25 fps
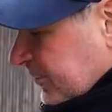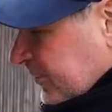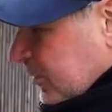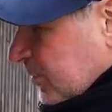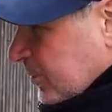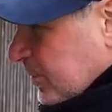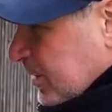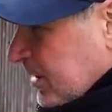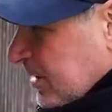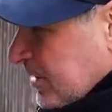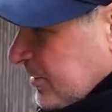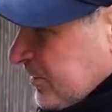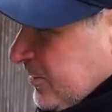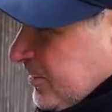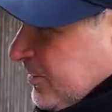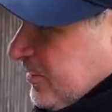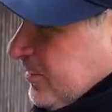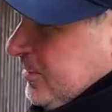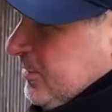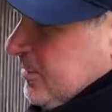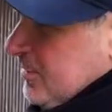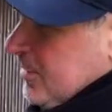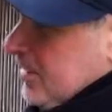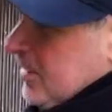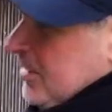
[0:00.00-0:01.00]
a few minutes
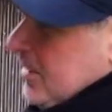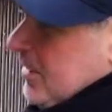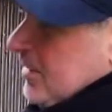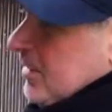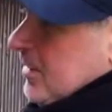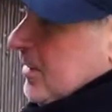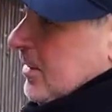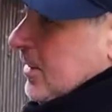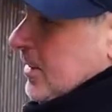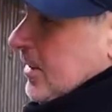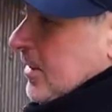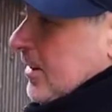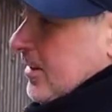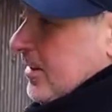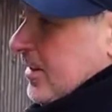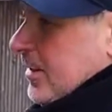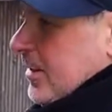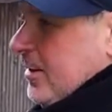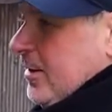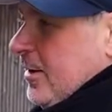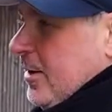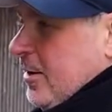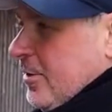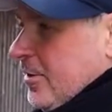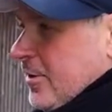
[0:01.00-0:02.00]
and
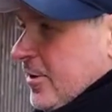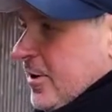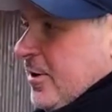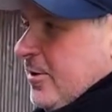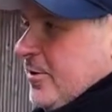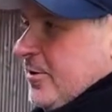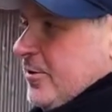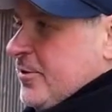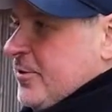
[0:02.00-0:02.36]
then I'm gonna